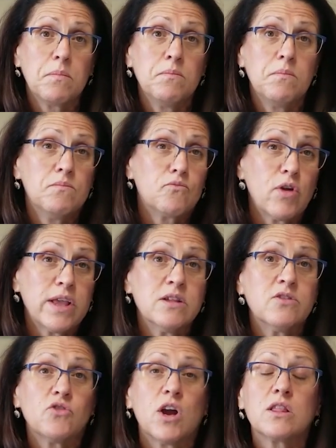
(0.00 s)

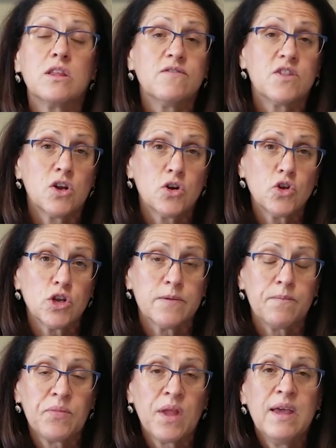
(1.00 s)
reconstructive surgeon.